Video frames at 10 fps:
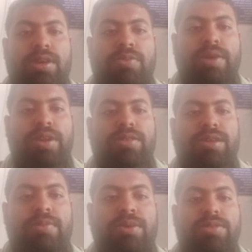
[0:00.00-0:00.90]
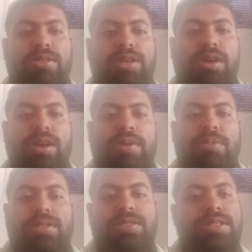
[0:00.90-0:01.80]
manure, they will be using
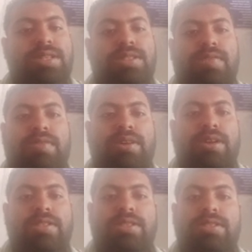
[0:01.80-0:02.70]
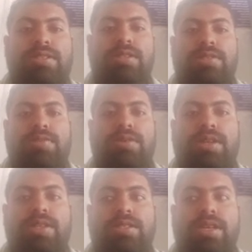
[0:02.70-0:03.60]
pesticides and fertilizers. That's what
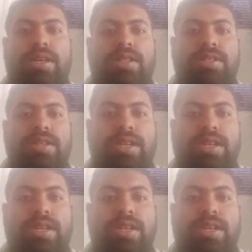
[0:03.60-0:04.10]
they are saying in this green